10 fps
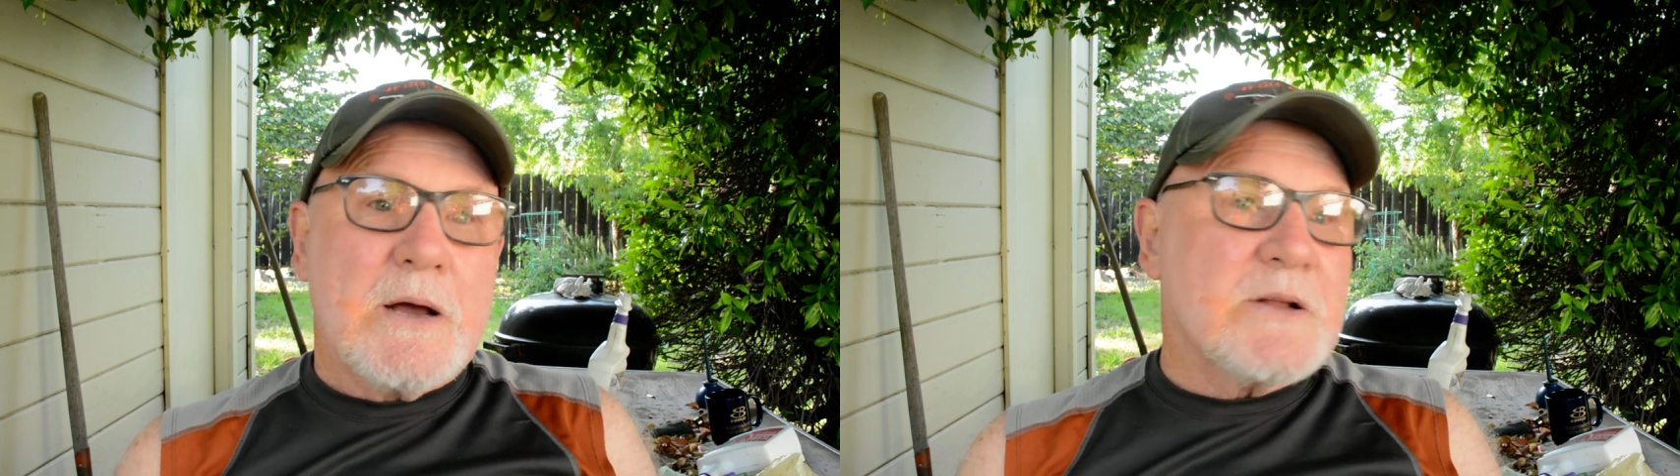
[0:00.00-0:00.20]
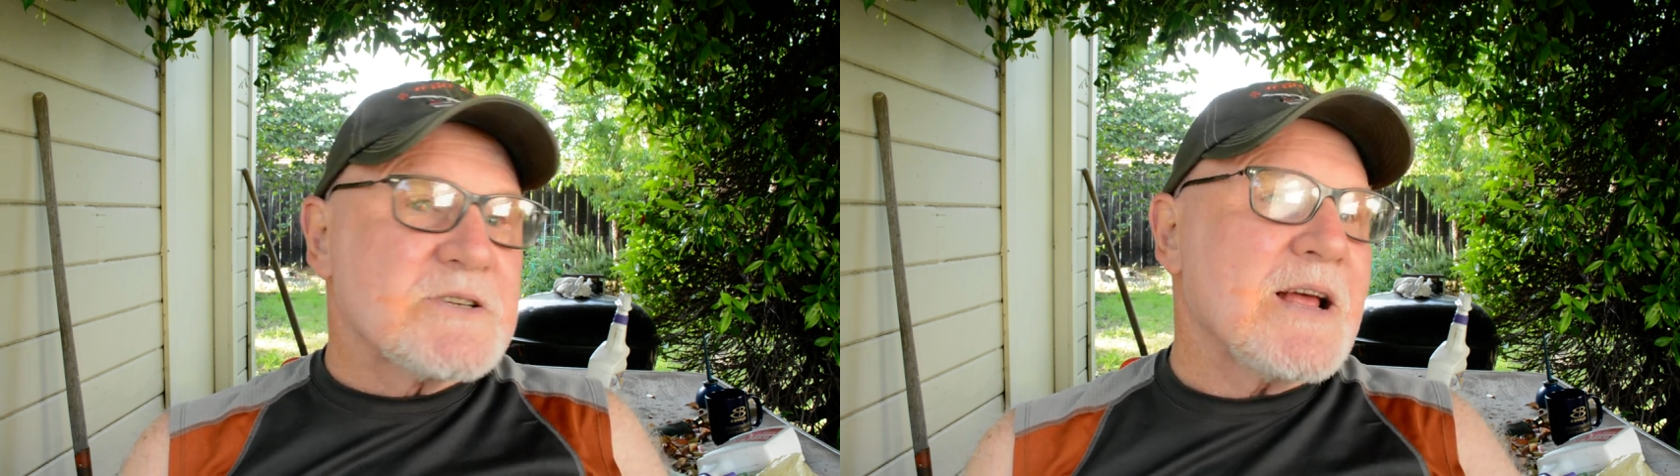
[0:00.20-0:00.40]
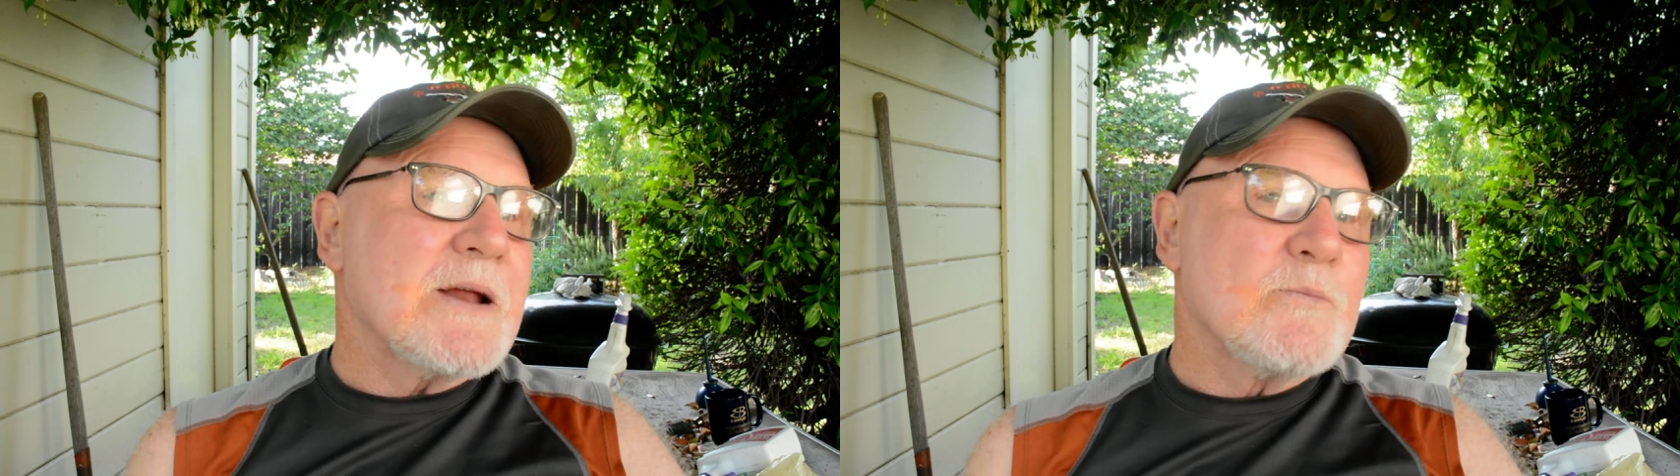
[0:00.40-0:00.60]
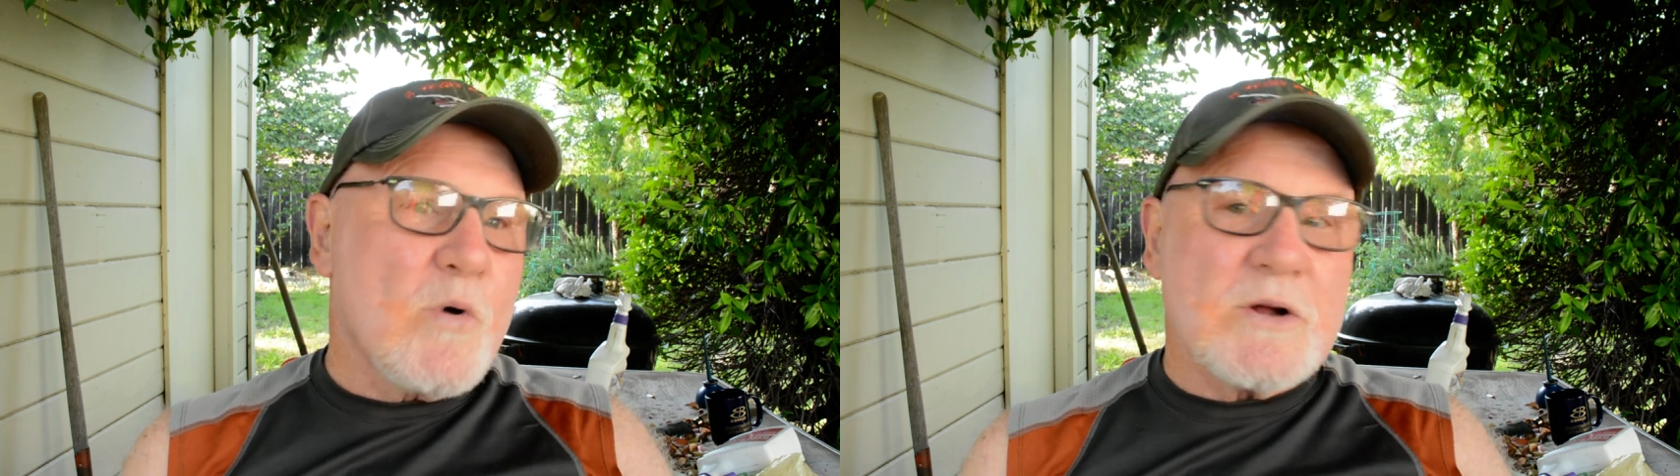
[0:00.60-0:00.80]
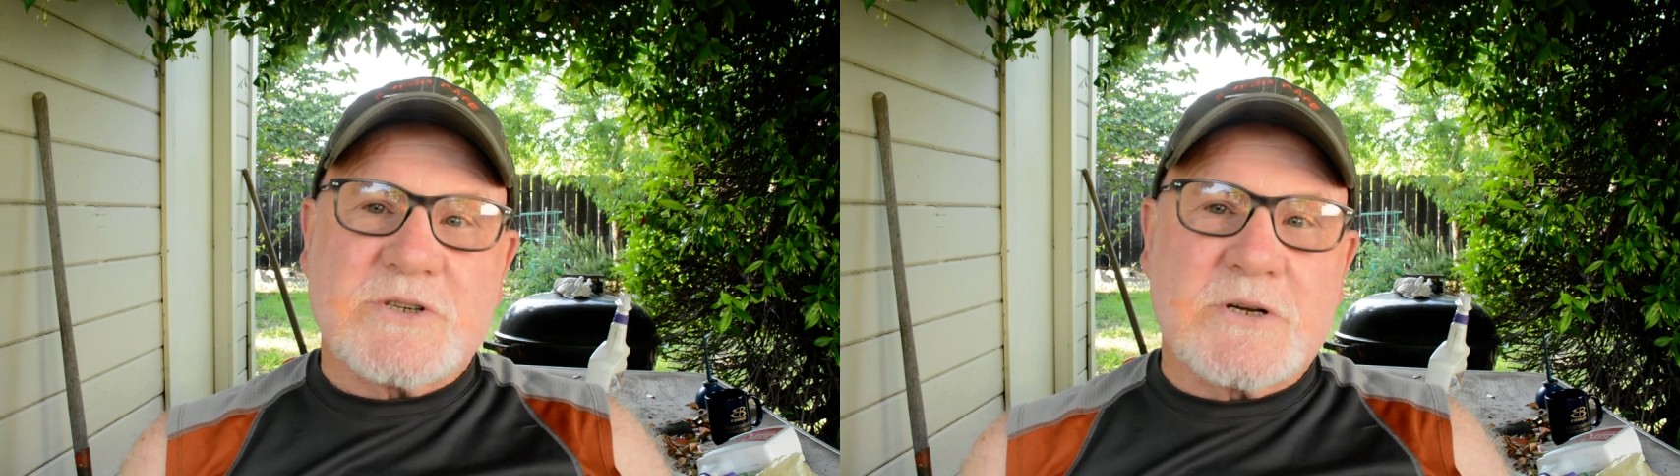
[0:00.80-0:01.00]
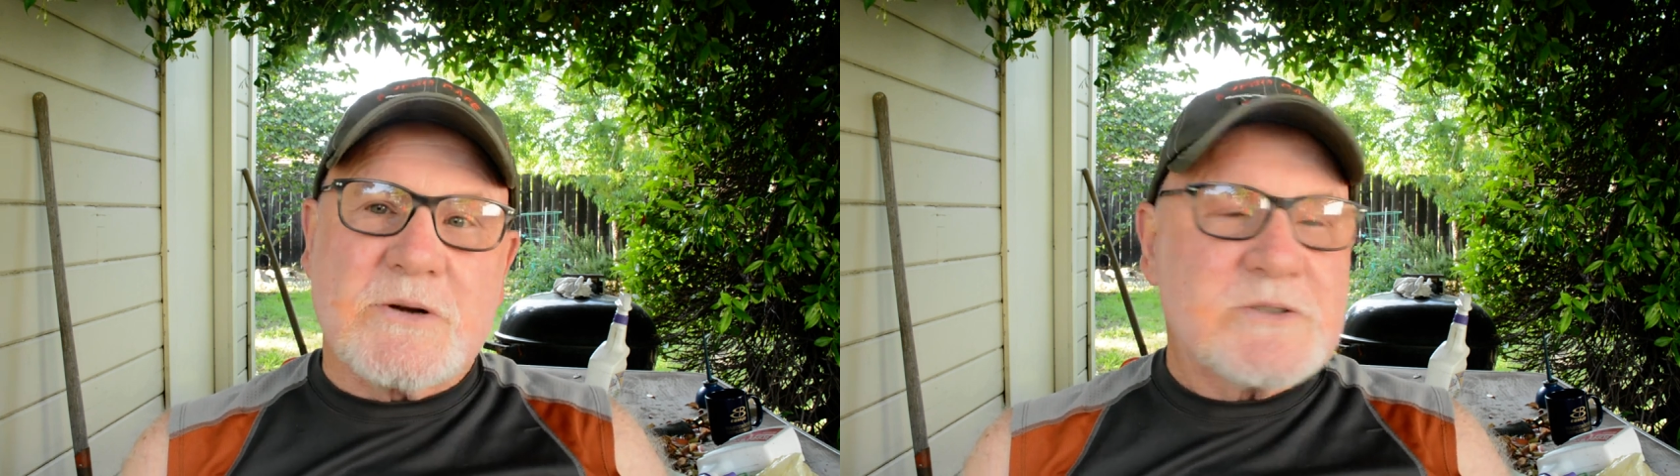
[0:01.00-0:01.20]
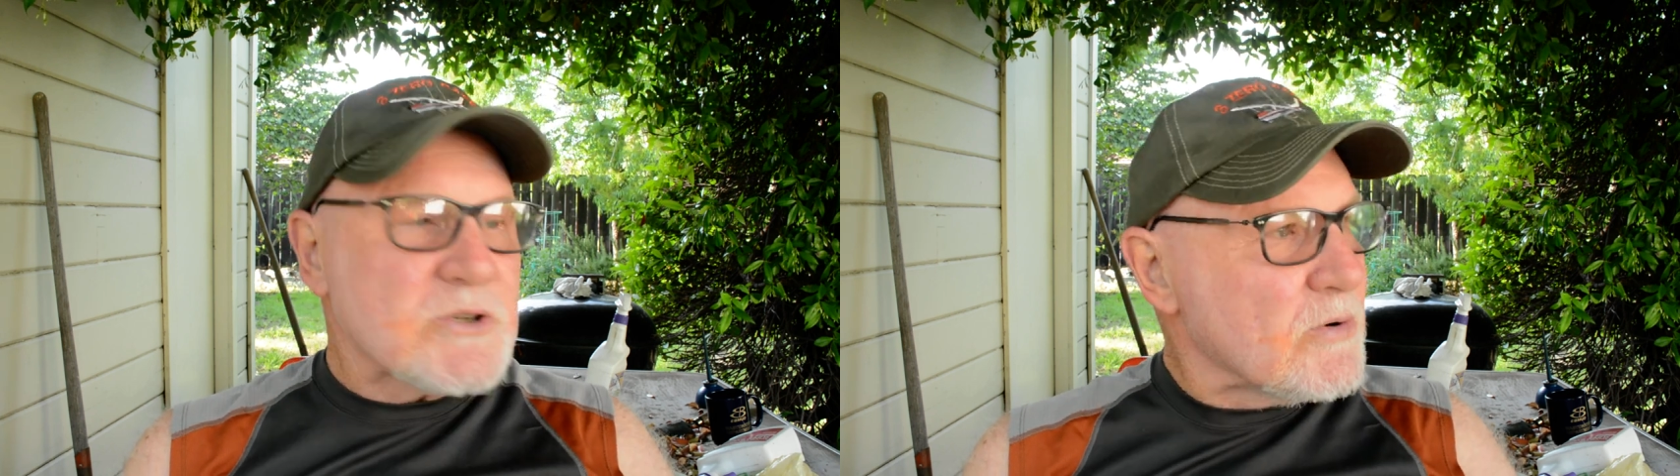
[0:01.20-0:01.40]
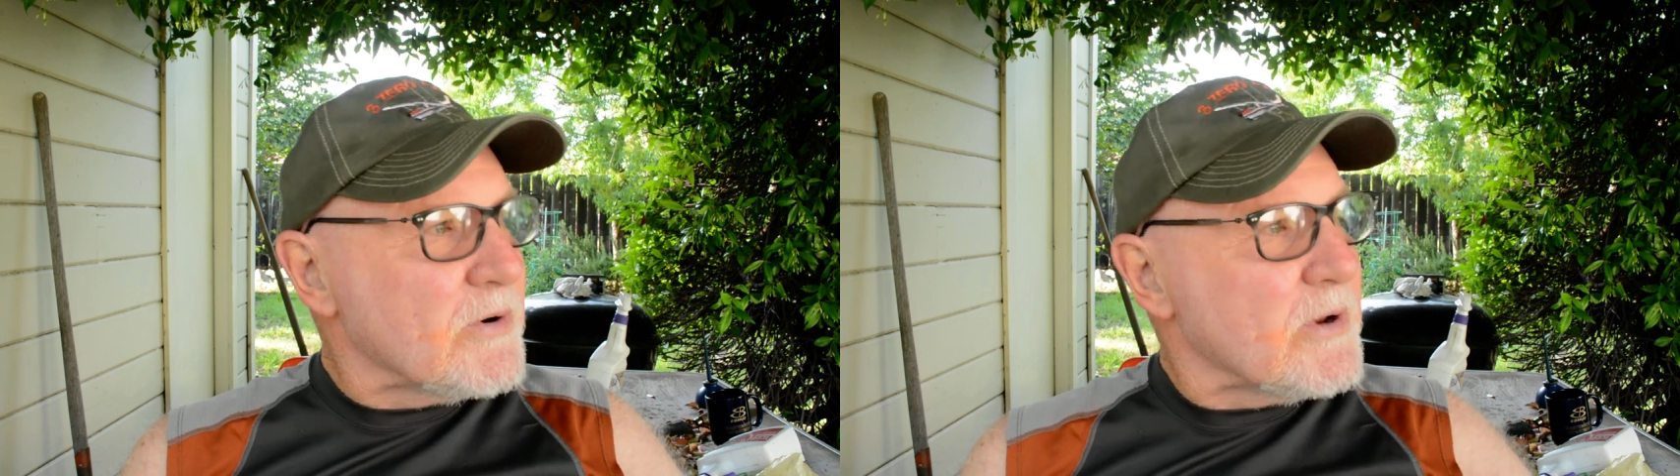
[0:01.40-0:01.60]
and sat and watched her, and
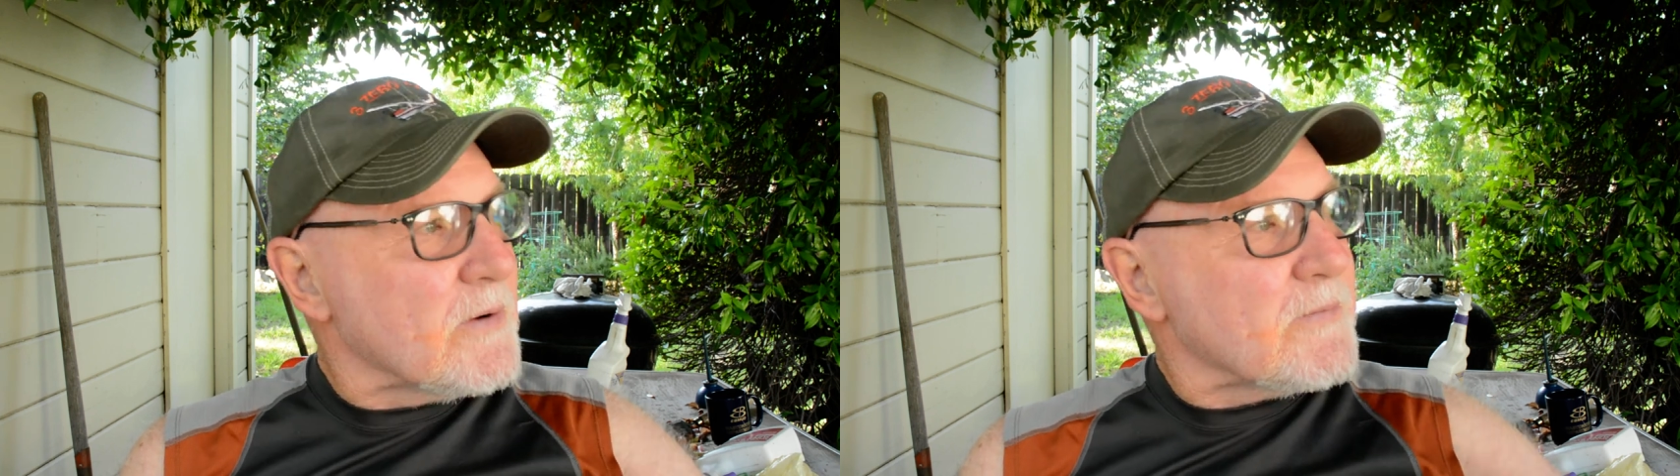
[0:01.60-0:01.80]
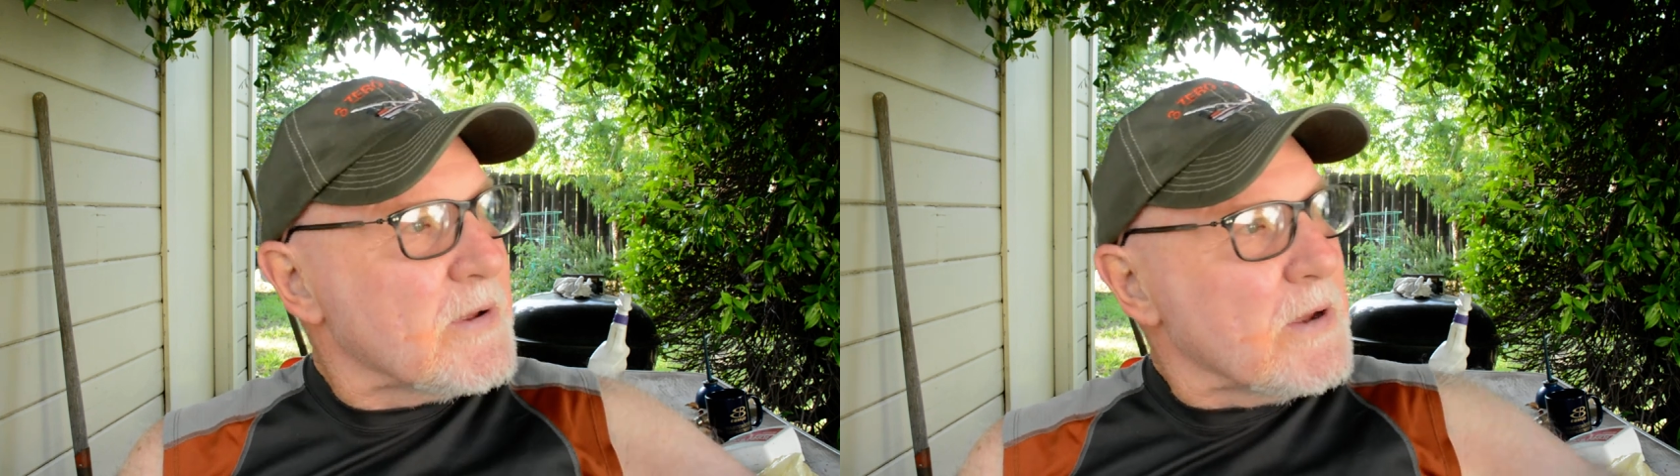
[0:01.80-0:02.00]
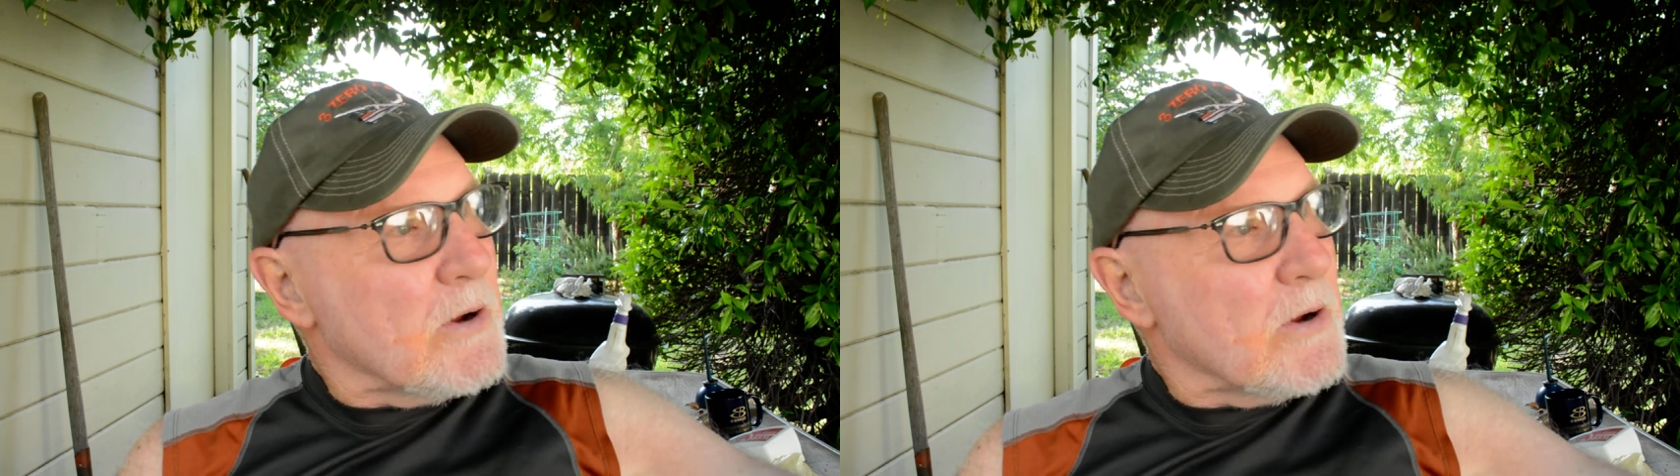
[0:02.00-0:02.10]
sure enough,